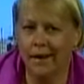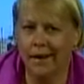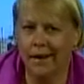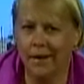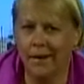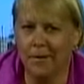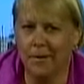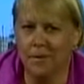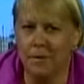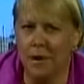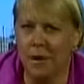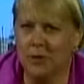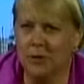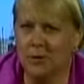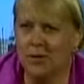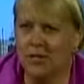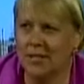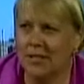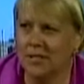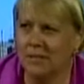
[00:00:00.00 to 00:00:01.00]

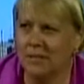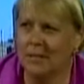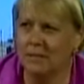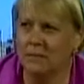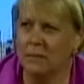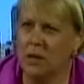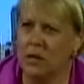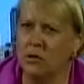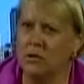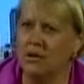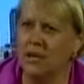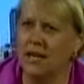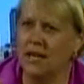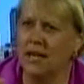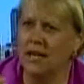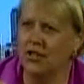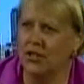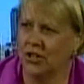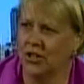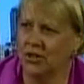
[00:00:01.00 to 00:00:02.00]
most
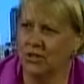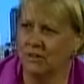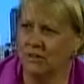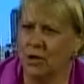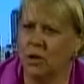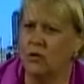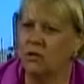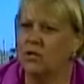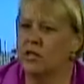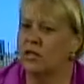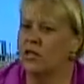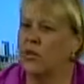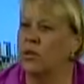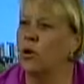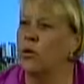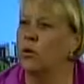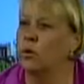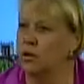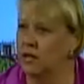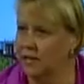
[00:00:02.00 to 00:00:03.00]
of your
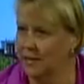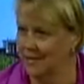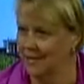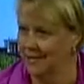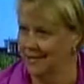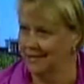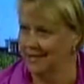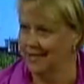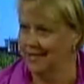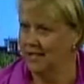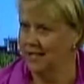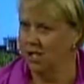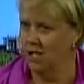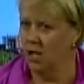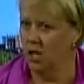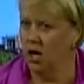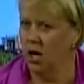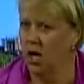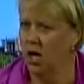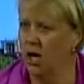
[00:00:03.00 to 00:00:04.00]
courses
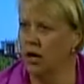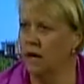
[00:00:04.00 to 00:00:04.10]
aren't